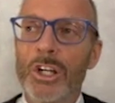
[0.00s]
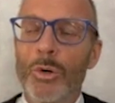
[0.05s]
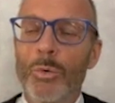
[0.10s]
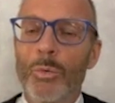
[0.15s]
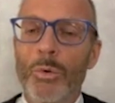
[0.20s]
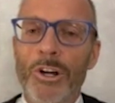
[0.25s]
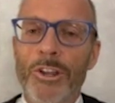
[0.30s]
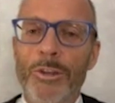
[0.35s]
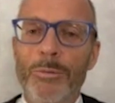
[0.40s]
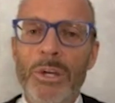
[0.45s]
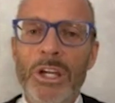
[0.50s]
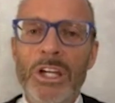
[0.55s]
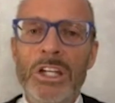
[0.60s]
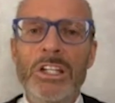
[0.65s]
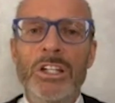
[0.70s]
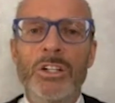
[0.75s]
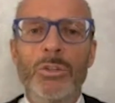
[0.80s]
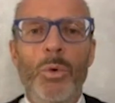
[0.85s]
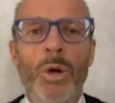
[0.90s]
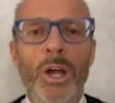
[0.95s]
where the
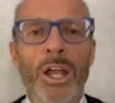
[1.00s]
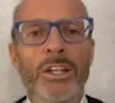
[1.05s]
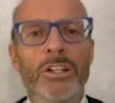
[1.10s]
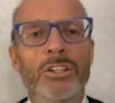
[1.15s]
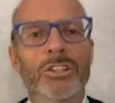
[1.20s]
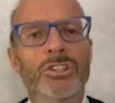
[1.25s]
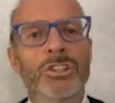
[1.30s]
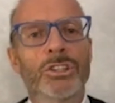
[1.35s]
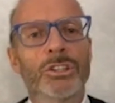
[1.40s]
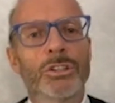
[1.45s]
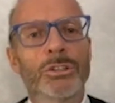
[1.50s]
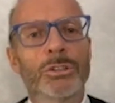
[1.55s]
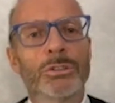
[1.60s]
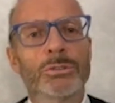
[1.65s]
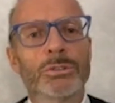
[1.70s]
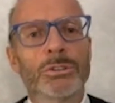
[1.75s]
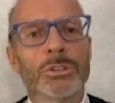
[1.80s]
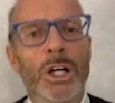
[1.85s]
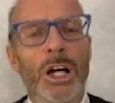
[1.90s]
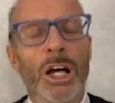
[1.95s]
media went to
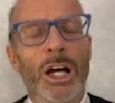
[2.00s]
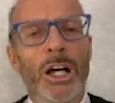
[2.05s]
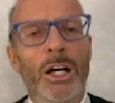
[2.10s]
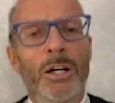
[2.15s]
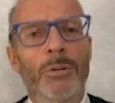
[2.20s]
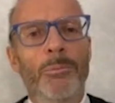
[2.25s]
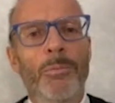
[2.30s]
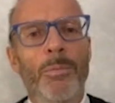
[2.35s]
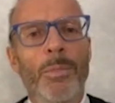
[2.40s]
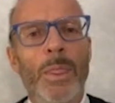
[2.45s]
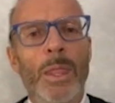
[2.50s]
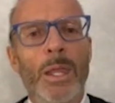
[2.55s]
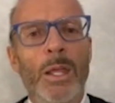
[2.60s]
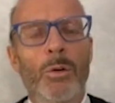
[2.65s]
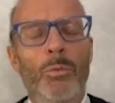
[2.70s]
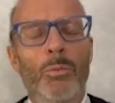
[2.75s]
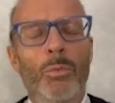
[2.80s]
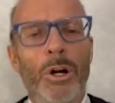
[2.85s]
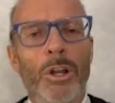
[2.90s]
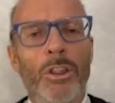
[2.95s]

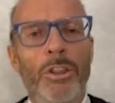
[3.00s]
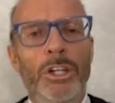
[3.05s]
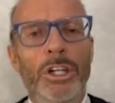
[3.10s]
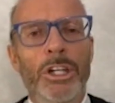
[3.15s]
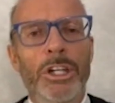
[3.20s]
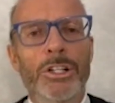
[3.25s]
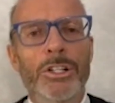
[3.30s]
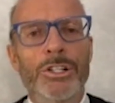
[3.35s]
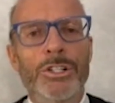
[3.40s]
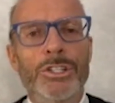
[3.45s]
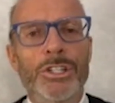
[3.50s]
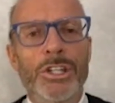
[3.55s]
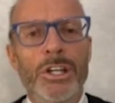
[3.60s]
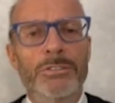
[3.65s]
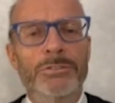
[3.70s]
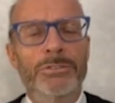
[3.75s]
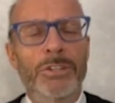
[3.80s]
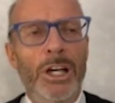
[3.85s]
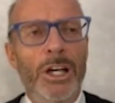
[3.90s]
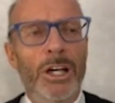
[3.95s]
one of the leaders of,